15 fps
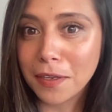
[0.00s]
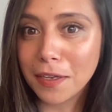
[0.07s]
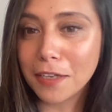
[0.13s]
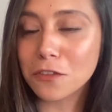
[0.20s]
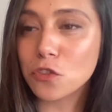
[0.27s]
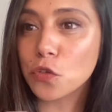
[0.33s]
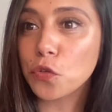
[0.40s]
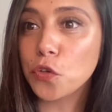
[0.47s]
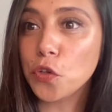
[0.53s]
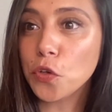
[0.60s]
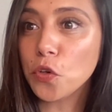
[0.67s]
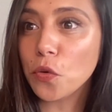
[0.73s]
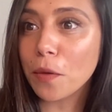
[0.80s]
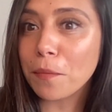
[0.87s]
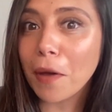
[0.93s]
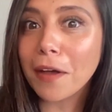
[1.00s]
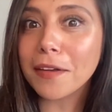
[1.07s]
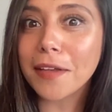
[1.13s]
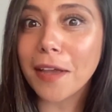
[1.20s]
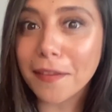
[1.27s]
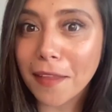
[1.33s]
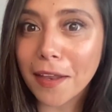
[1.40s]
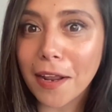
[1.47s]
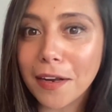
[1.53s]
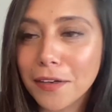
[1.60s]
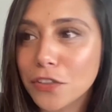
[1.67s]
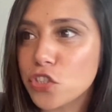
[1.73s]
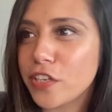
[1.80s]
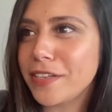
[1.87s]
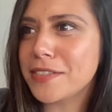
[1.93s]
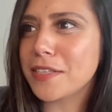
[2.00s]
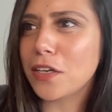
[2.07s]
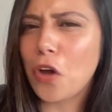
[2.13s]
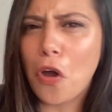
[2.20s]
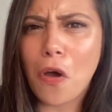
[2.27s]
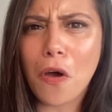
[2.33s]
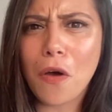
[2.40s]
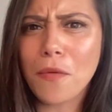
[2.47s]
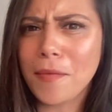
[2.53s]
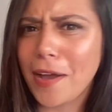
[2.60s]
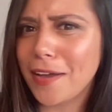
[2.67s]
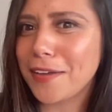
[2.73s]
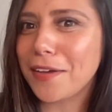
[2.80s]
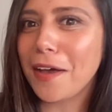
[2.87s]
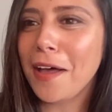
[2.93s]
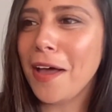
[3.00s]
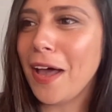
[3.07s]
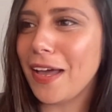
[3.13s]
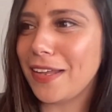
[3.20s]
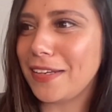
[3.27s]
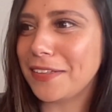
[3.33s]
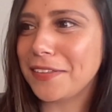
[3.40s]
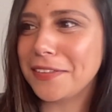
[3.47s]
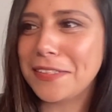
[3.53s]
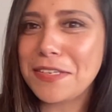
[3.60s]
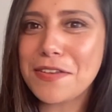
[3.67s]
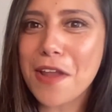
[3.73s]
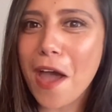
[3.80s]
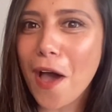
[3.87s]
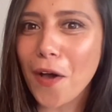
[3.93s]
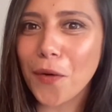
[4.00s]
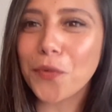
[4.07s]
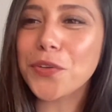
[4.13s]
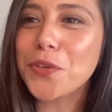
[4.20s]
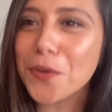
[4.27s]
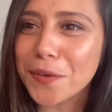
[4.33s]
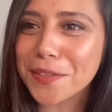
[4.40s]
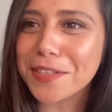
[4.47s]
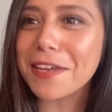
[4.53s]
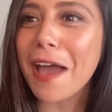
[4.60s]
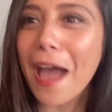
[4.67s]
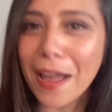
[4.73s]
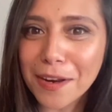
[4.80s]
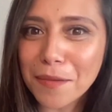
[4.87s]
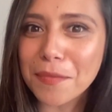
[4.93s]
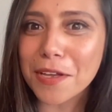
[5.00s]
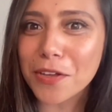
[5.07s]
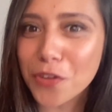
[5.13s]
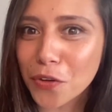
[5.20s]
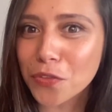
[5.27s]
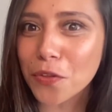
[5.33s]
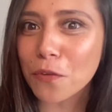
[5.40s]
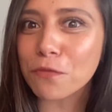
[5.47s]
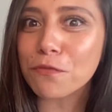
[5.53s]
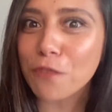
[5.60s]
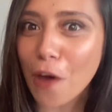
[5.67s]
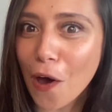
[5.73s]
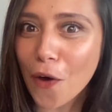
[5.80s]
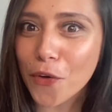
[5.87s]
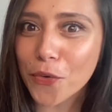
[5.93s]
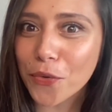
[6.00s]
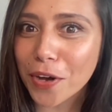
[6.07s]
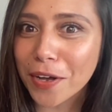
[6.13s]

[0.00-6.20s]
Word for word: And so you embodying that energy, it's like, oh my God, no, you're the enemy, you're the foe.